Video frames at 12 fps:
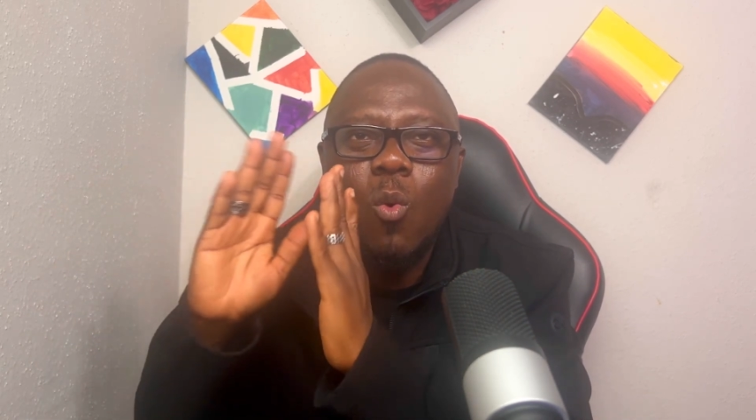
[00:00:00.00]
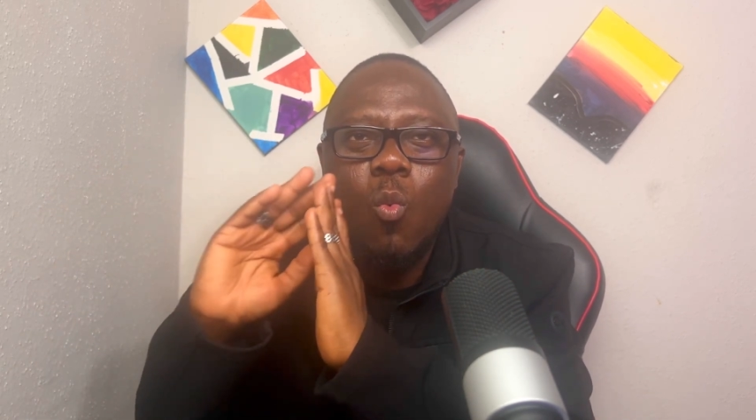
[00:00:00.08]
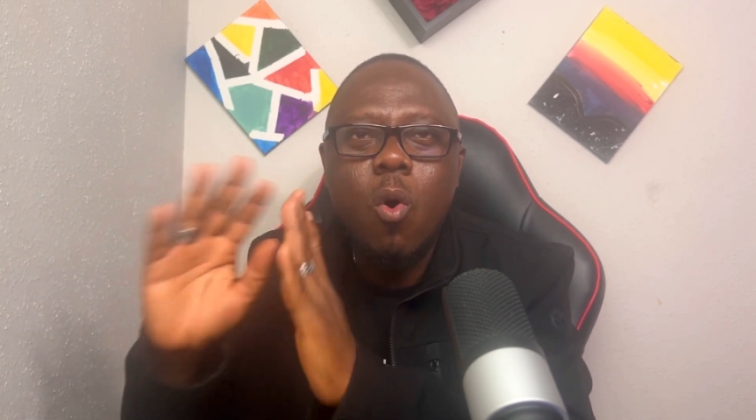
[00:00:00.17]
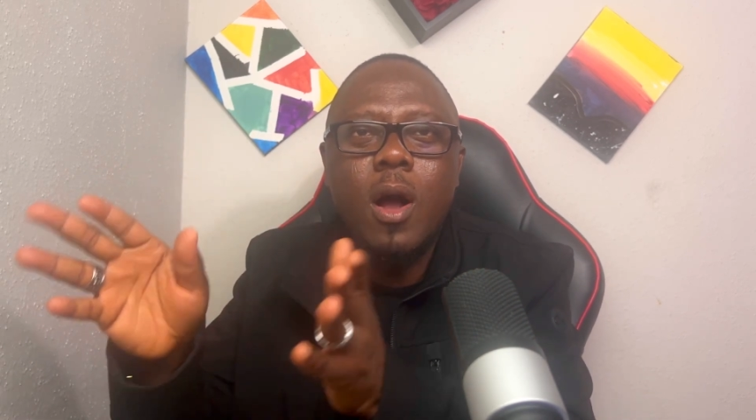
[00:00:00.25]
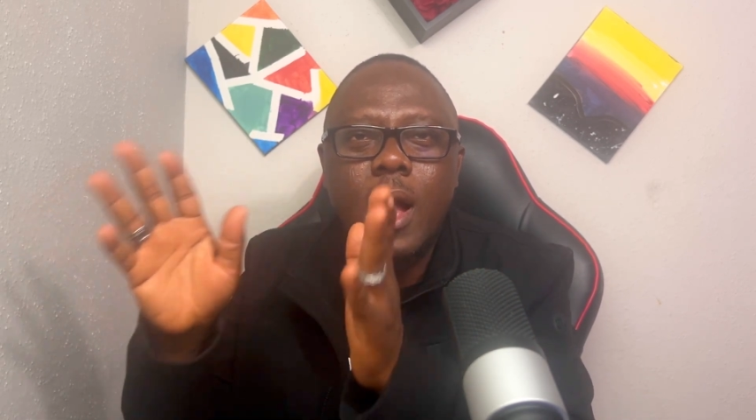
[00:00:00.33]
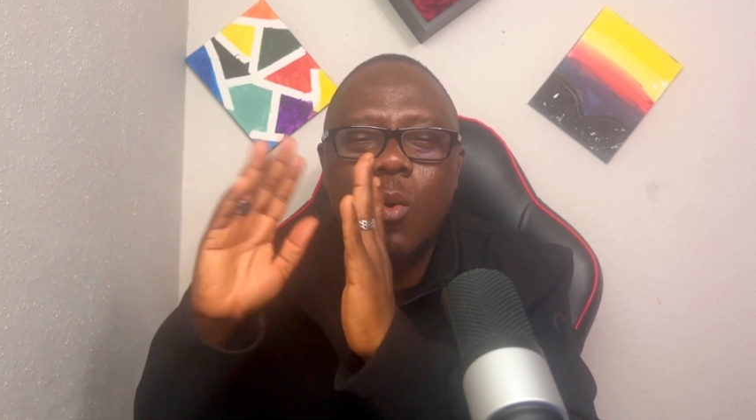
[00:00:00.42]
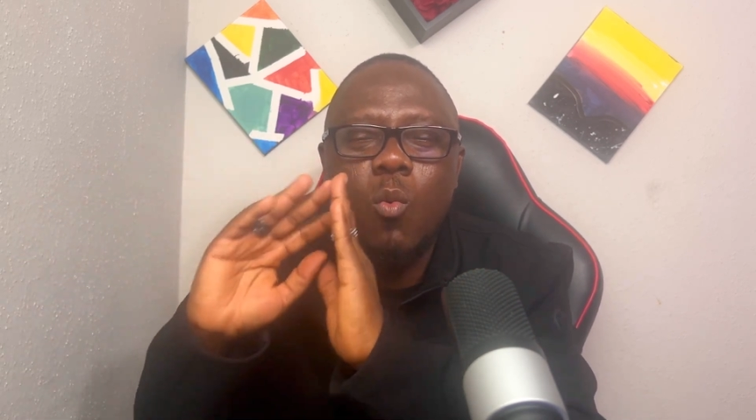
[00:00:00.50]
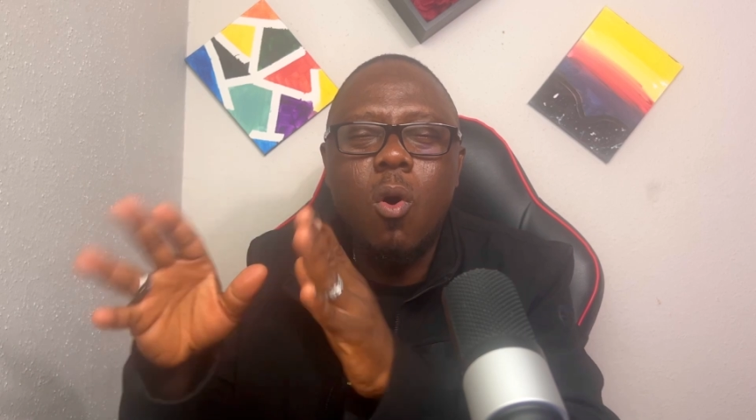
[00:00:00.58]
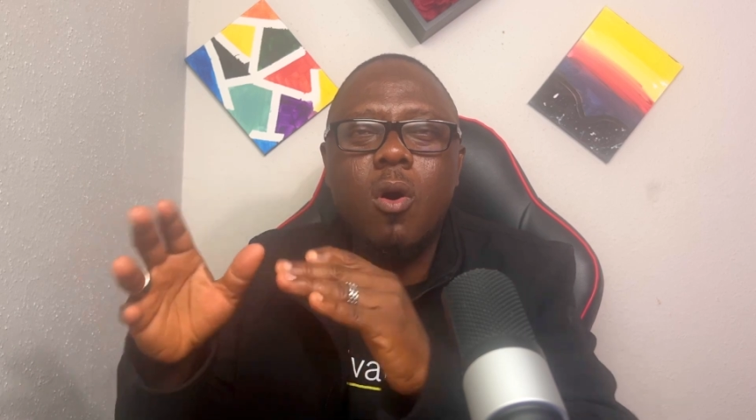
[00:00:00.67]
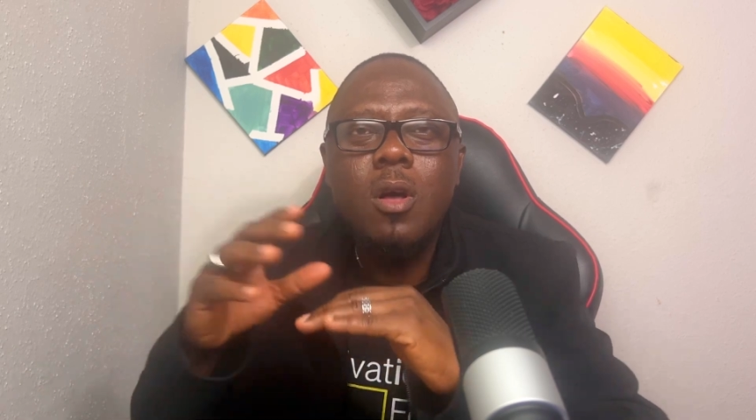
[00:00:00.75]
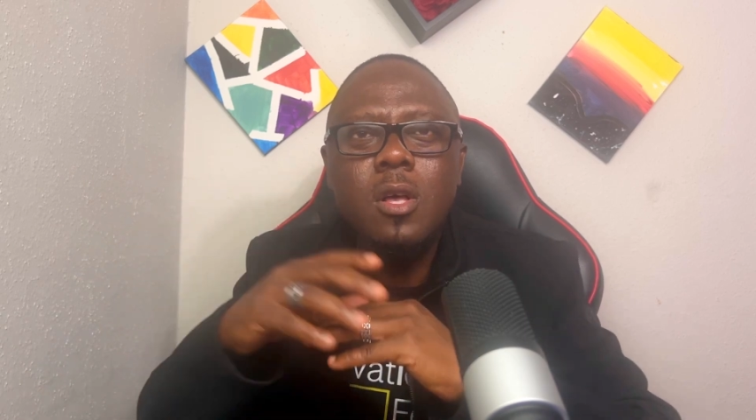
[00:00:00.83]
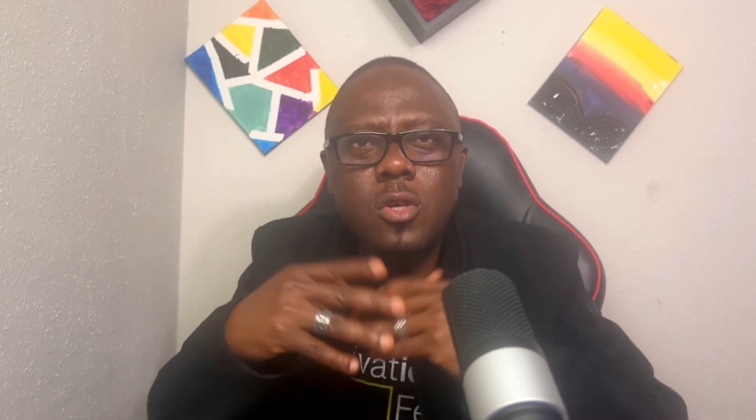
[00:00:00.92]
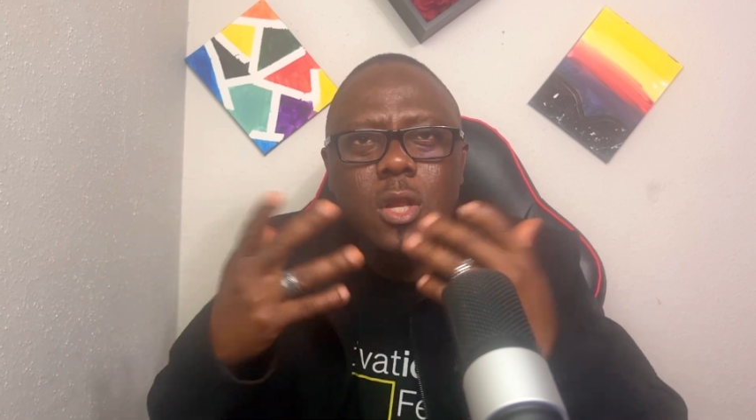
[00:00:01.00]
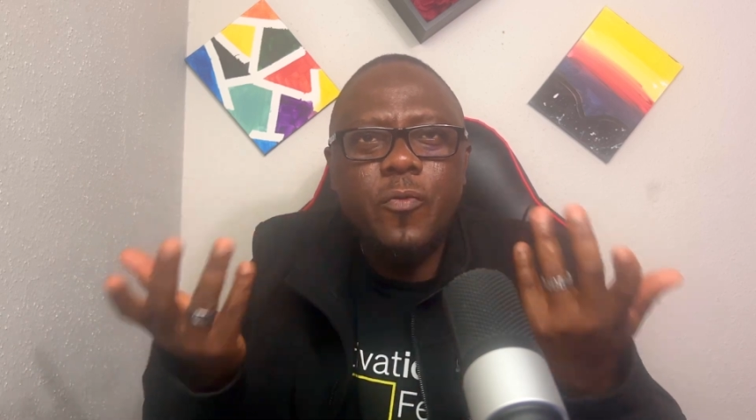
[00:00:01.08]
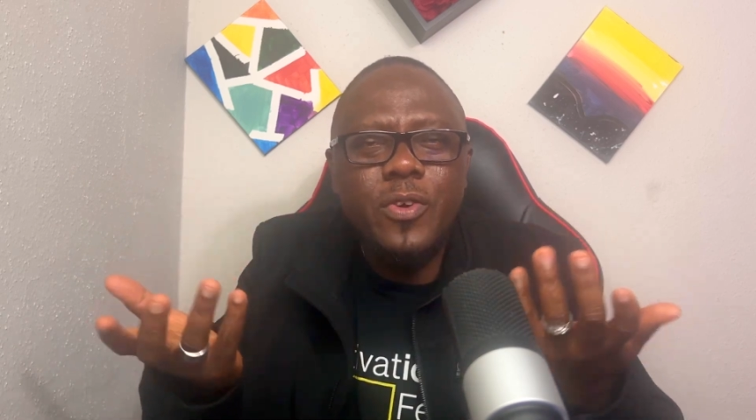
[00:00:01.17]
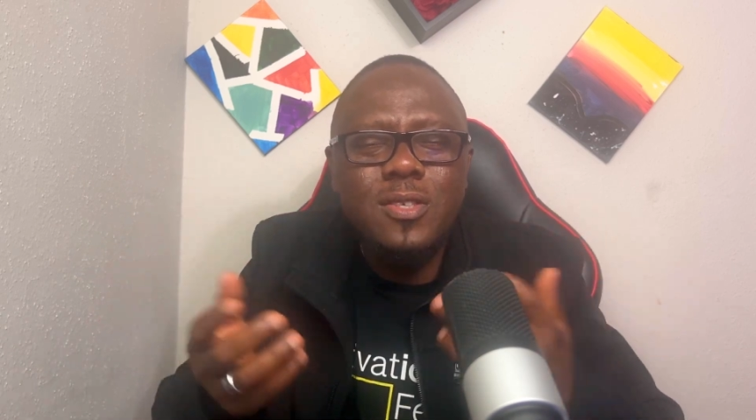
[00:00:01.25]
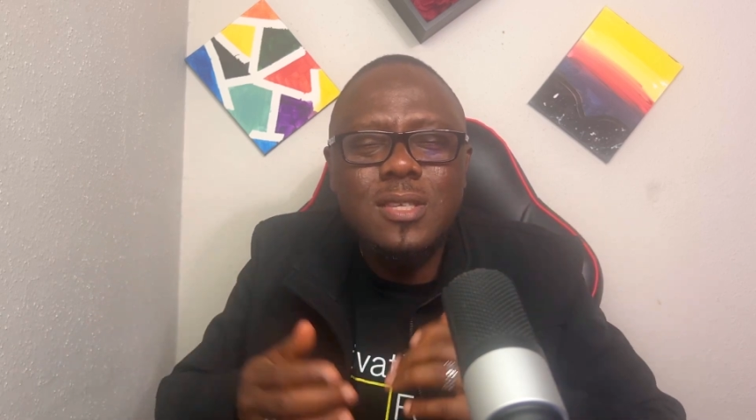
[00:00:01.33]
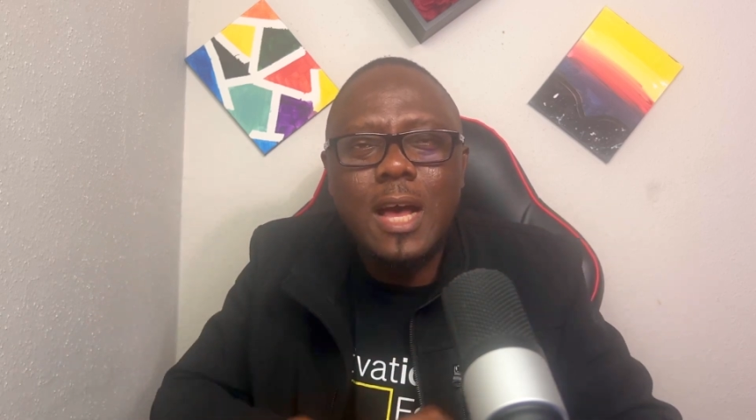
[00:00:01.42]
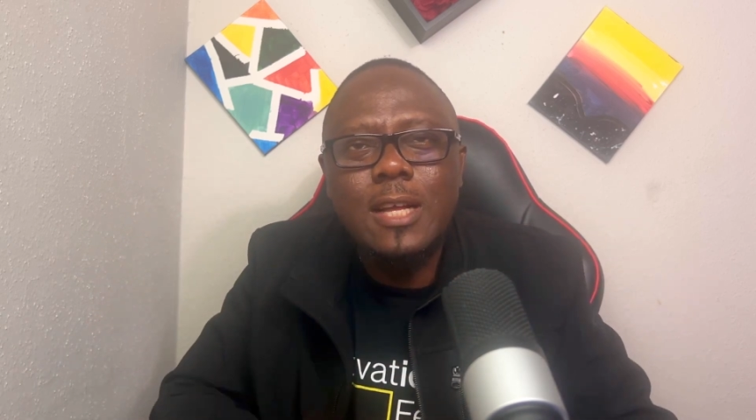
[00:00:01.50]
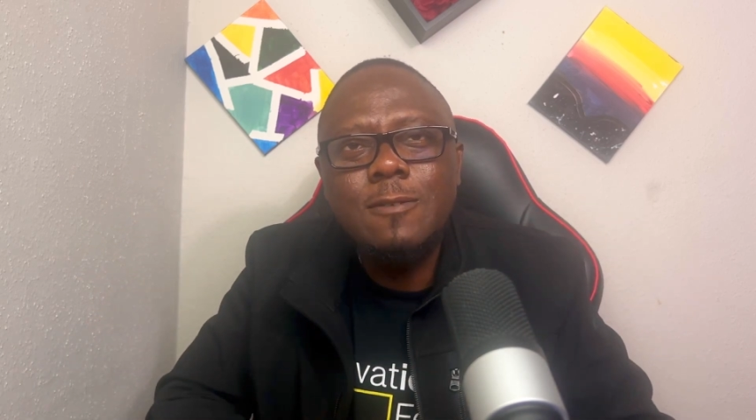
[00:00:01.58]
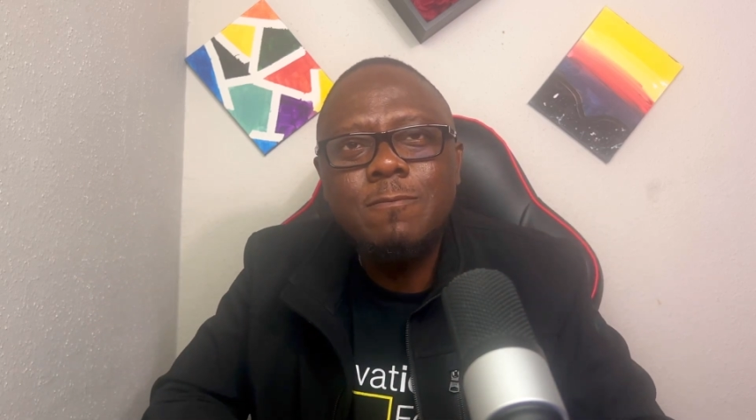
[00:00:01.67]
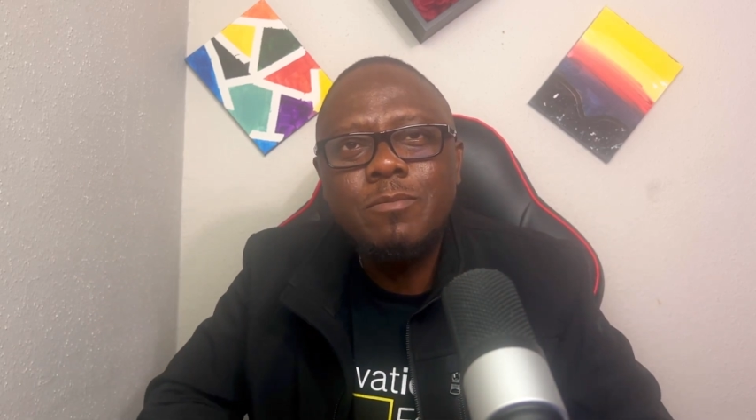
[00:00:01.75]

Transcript: work and work. So they feel sad.